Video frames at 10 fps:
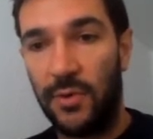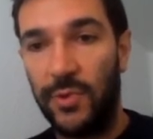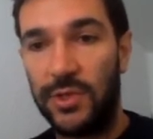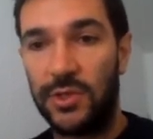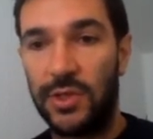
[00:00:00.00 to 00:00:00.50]

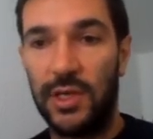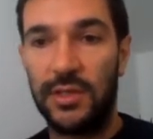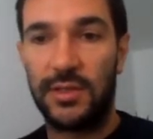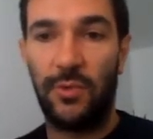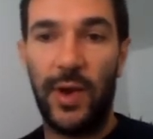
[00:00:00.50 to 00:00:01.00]
which
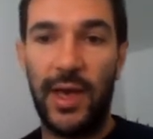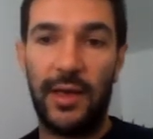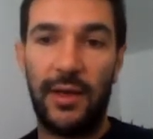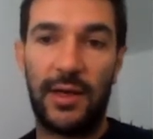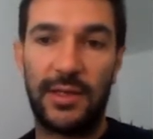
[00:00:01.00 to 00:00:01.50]
is
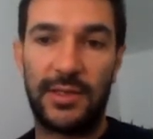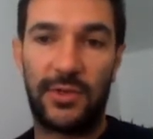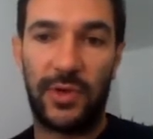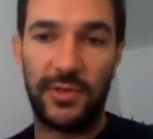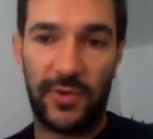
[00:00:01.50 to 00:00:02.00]
a
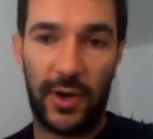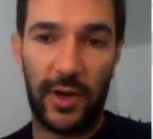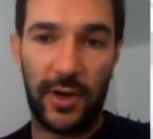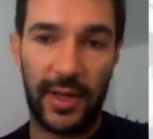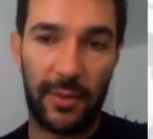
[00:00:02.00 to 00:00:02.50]
transfer
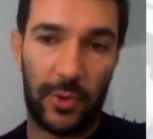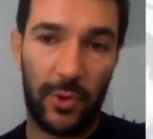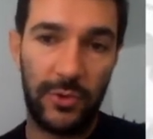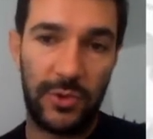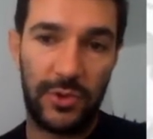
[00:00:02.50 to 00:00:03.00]
learning
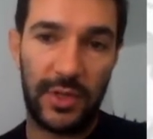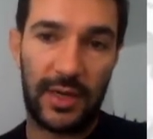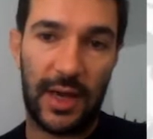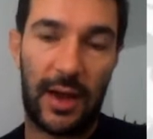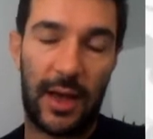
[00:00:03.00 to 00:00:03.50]
approach
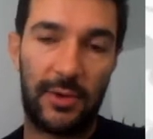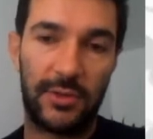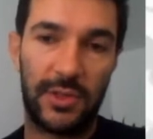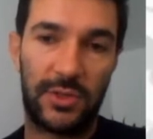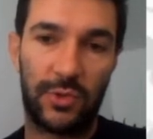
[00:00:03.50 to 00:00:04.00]
that
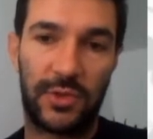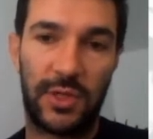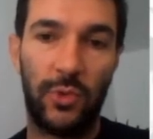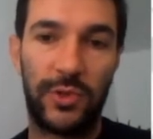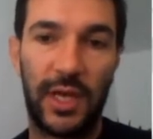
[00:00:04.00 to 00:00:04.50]
allows us to
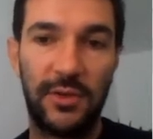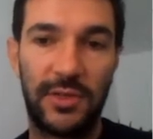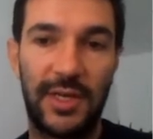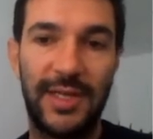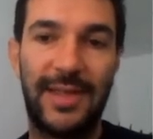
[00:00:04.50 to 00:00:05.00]

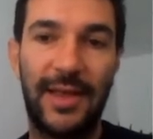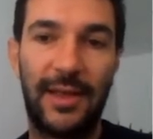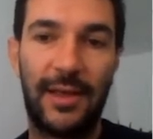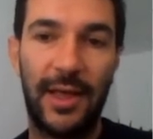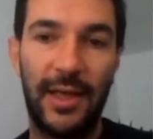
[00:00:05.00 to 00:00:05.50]
simultaneously take
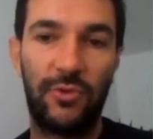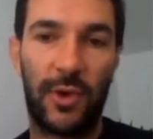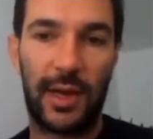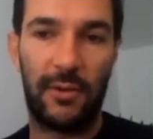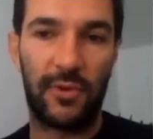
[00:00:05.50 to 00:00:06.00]
into
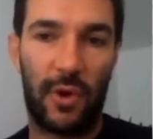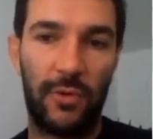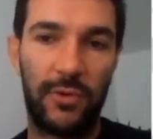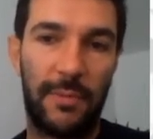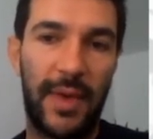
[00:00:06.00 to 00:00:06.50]
account
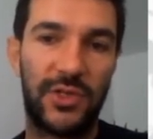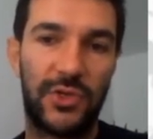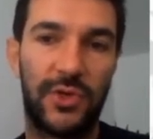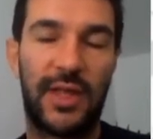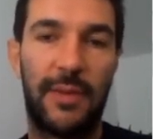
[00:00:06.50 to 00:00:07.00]
all the
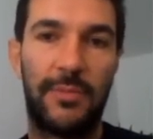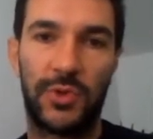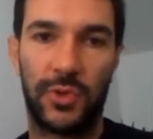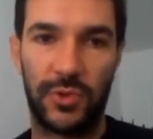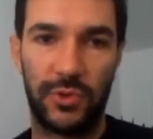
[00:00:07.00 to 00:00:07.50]
measured
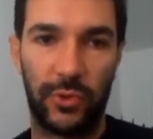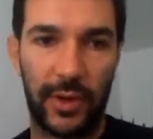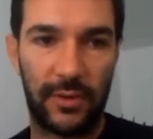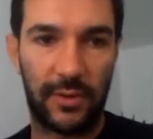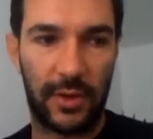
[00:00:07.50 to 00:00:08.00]
temperatures
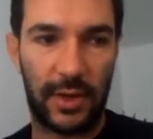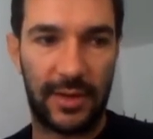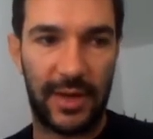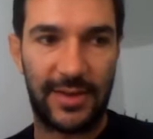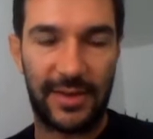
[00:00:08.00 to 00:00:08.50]
during the
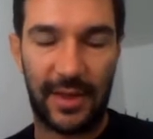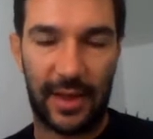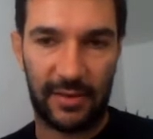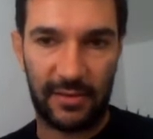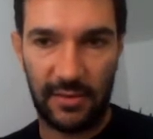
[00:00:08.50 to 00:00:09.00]
catalytic
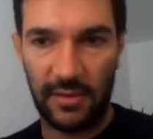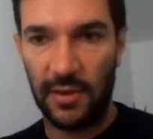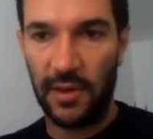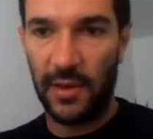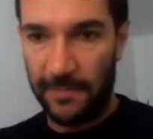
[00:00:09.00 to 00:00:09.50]
test.
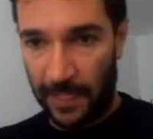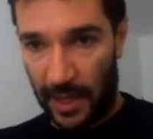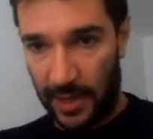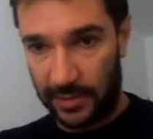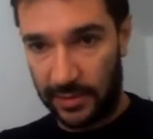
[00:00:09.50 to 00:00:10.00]

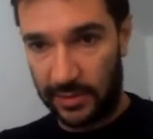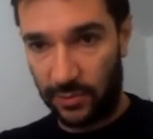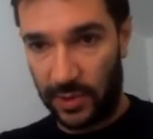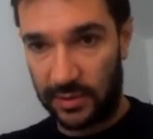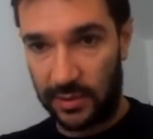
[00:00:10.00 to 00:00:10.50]
And this is
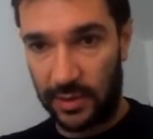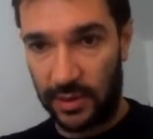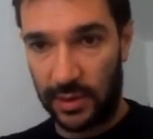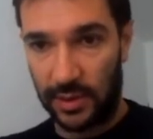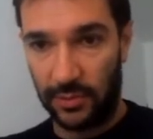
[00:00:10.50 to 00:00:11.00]
what
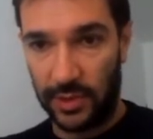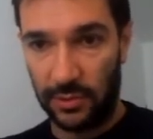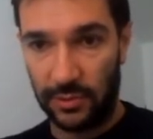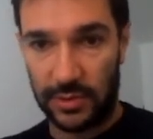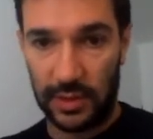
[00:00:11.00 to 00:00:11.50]
we
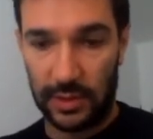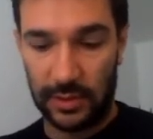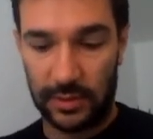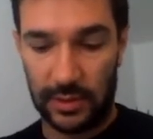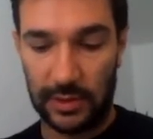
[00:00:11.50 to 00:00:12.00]
use in
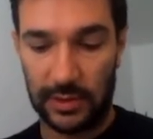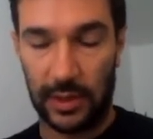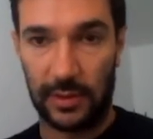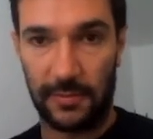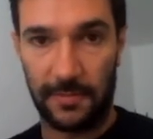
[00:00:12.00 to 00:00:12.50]
this
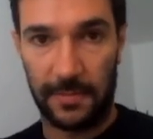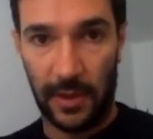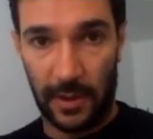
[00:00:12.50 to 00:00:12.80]
case.